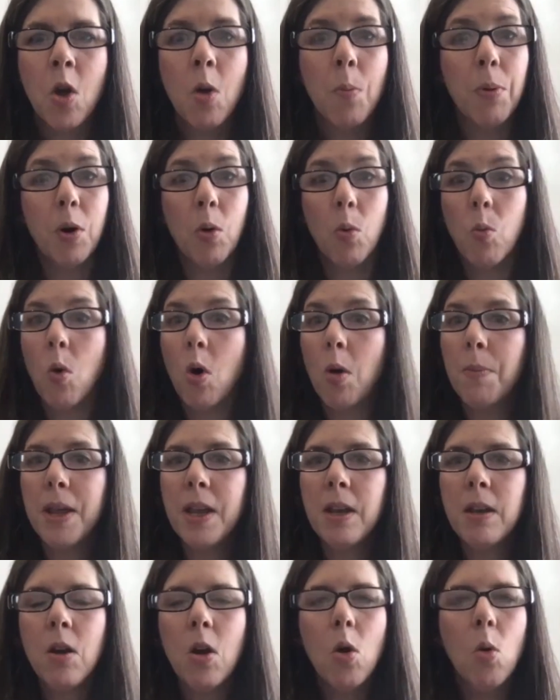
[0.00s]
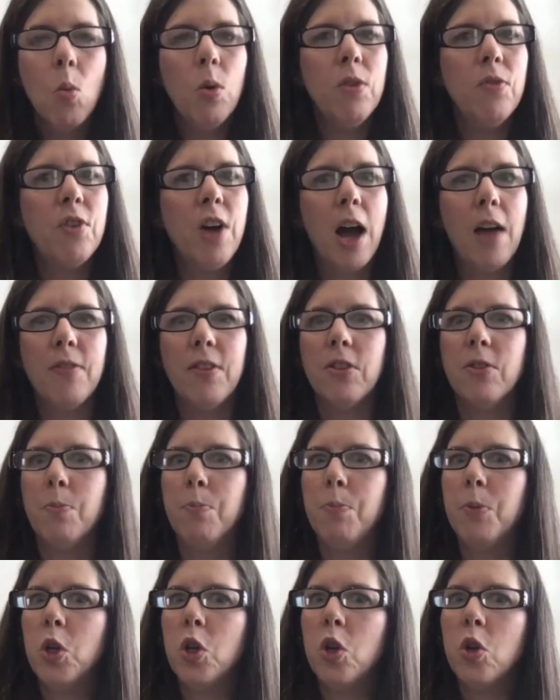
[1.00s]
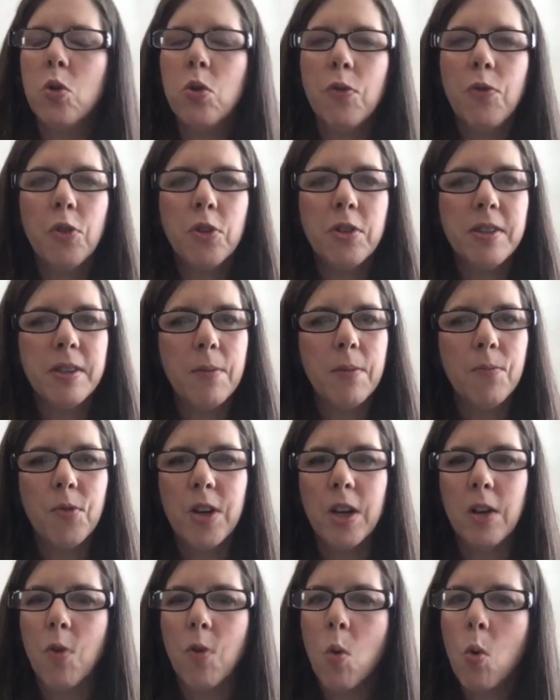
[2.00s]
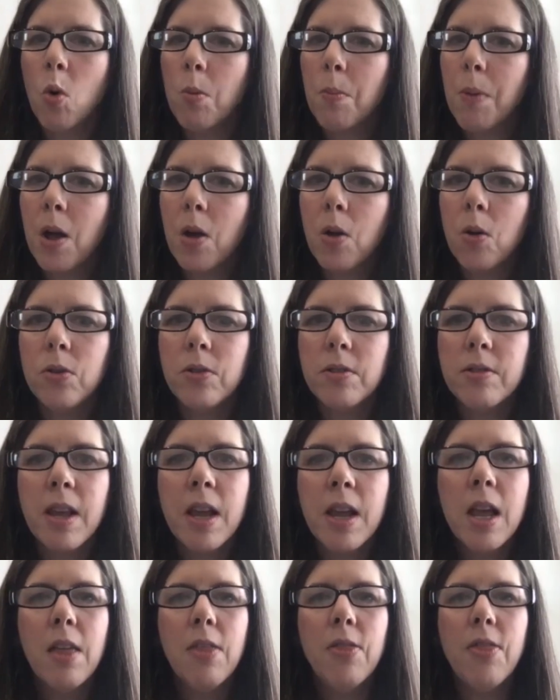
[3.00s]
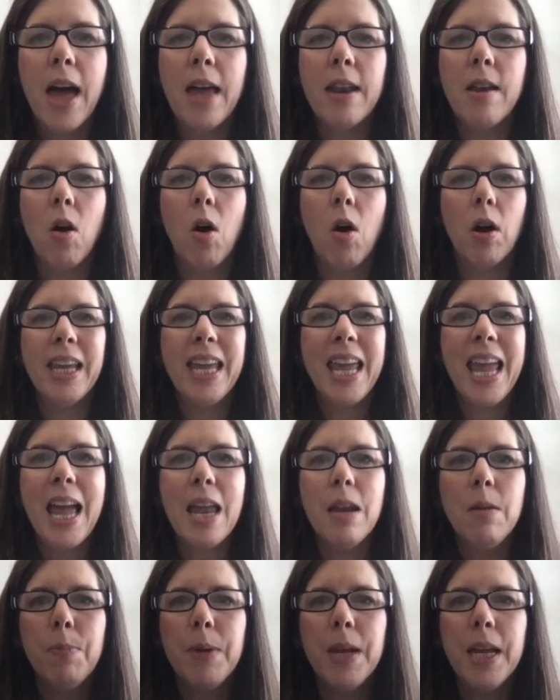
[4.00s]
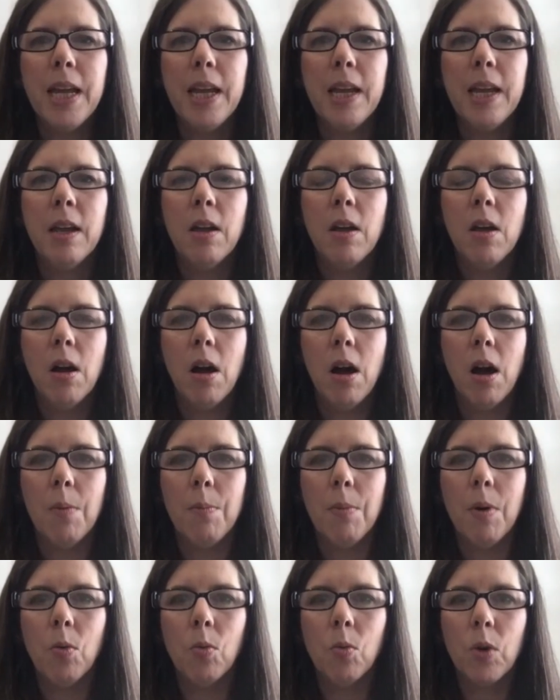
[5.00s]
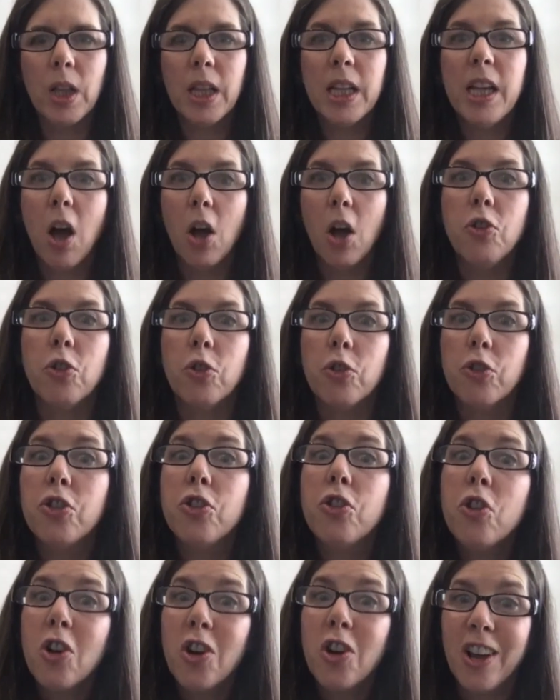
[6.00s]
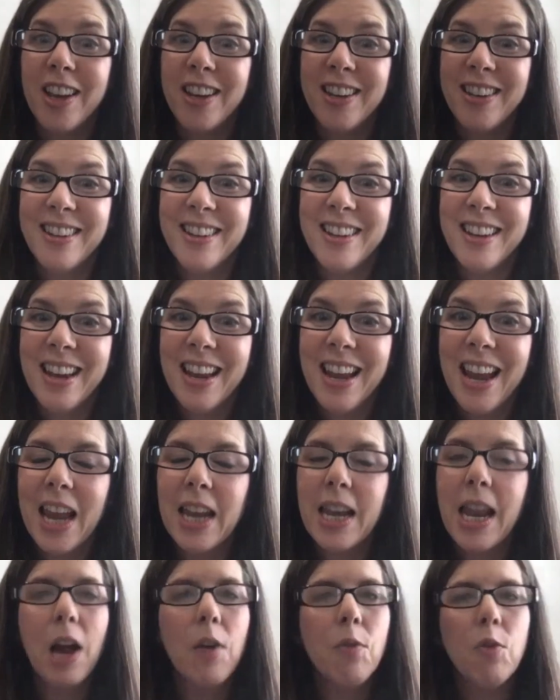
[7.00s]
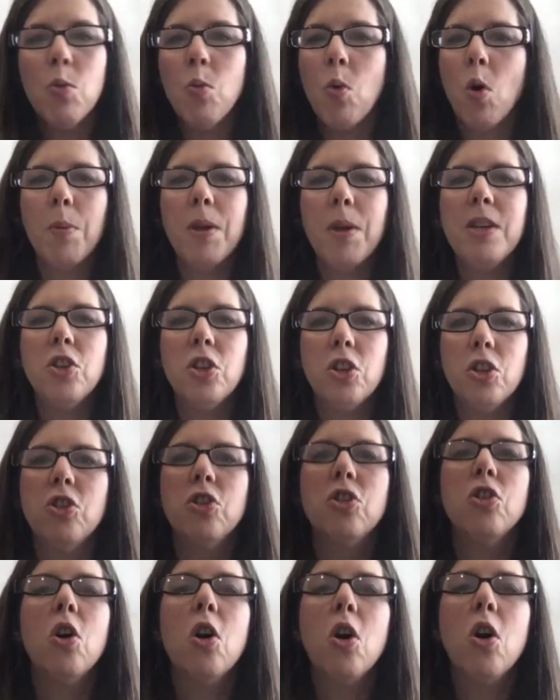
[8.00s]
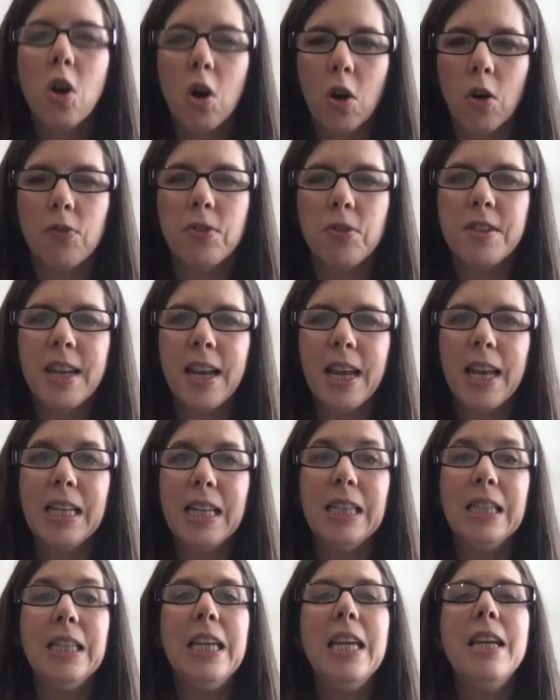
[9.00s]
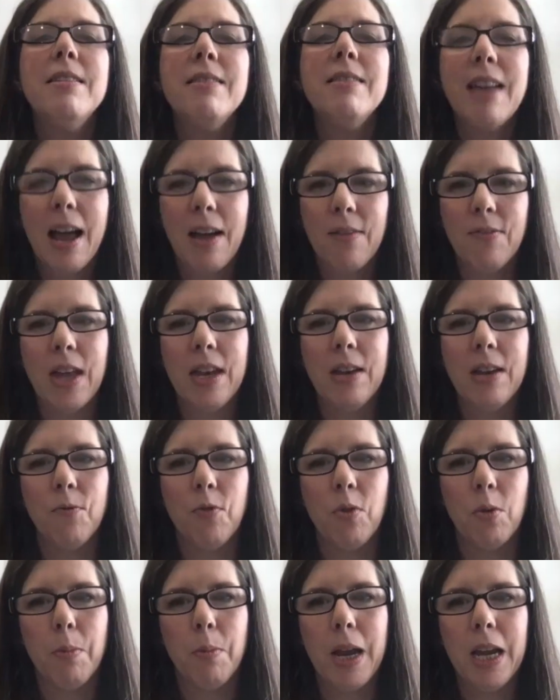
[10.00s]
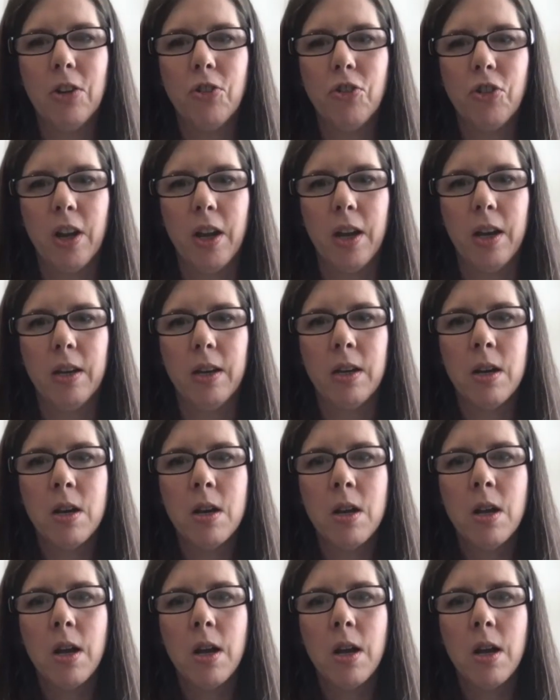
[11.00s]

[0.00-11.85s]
But a woman, we've got this beautiful symphony of hormones that can be really understood. And every woman deserves to at least have that information.